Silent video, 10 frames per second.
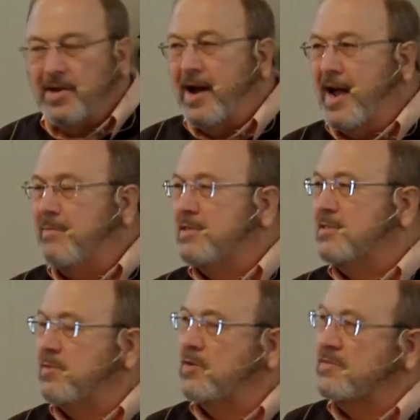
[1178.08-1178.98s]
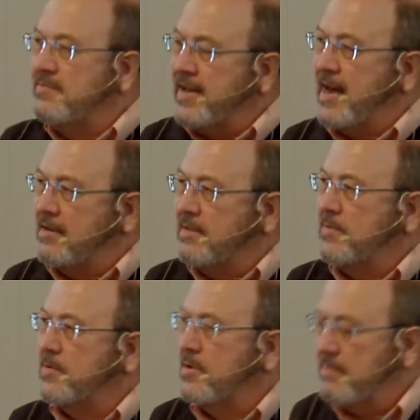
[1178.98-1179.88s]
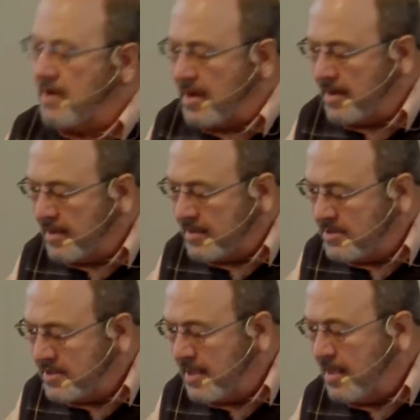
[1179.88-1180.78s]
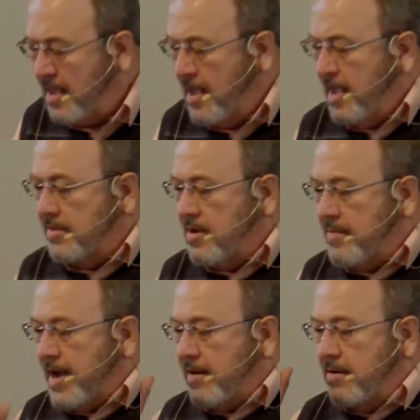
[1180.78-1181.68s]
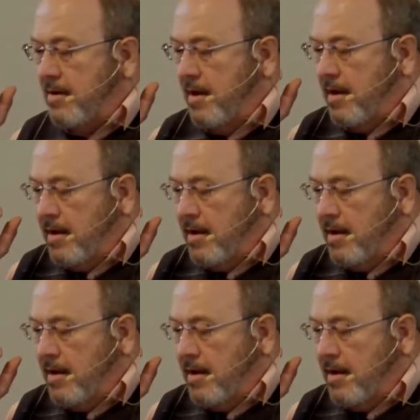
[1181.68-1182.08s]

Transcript: Time is the most valuable commodity. You see, no matter